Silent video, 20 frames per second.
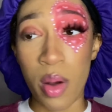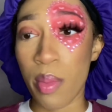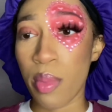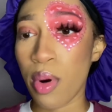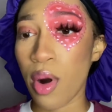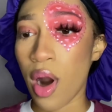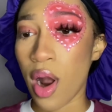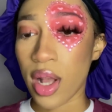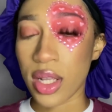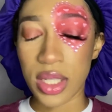
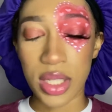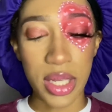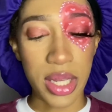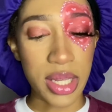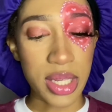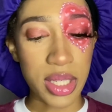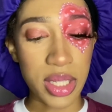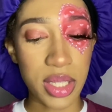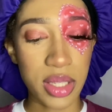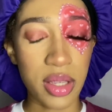
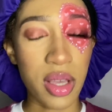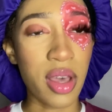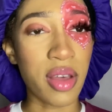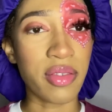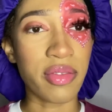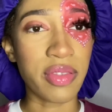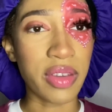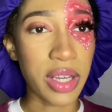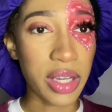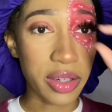process
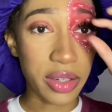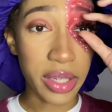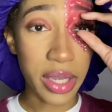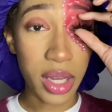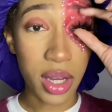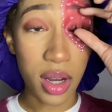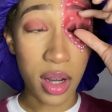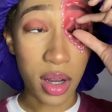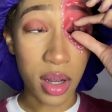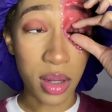very
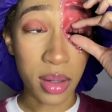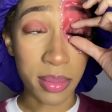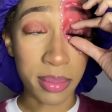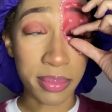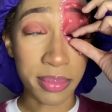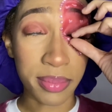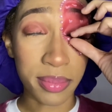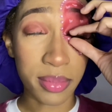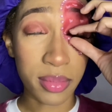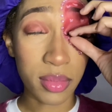
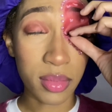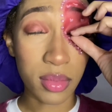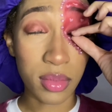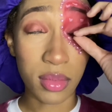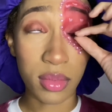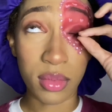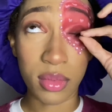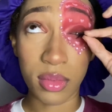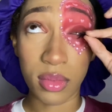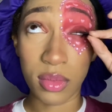
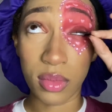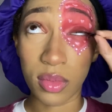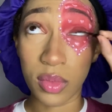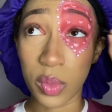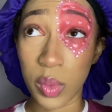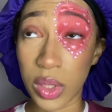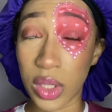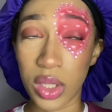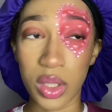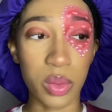what's
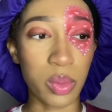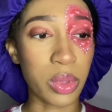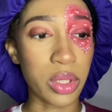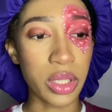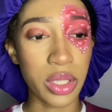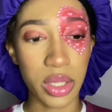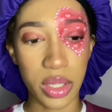the word,